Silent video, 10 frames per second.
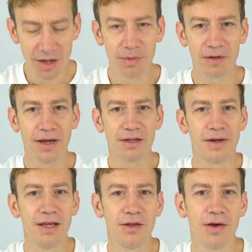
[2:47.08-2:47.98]
But
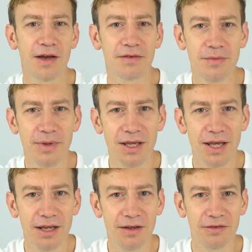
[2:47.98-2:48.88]
effectively, you have to
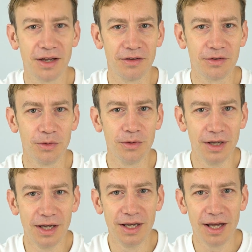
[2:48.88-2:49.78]
be in a state school.
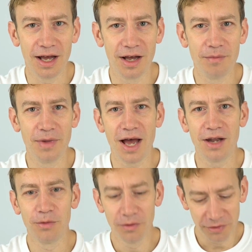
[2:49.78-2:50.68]

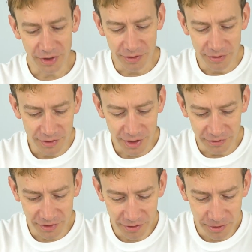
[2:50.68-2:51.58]
And also,
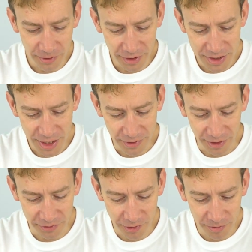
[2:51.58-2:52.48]
there's certain
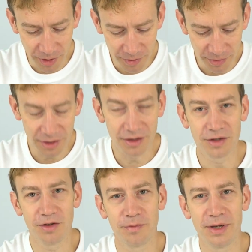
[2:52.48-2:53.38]
criteria. So it might be
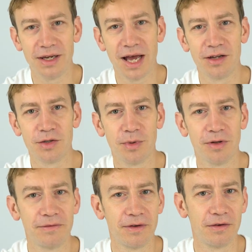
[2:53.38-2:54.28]
that you've been
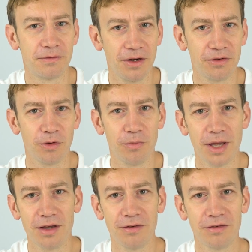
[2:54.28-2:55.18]
eligible for free school
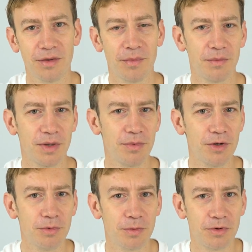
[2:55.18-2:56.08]
meals. It might be
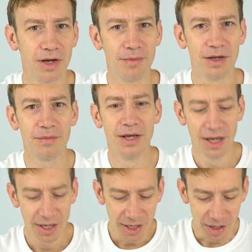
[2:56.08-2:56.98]
pupil premium.
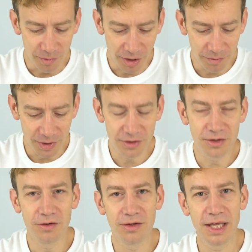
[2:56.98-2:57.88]
It might be
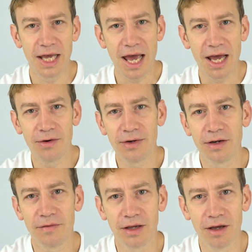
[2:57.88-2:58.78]
due to the
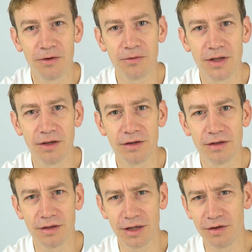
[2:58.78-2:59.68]
area of the country
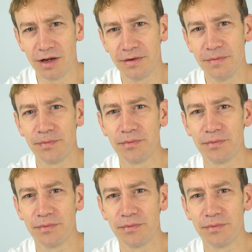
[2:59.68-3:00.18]
that you live in,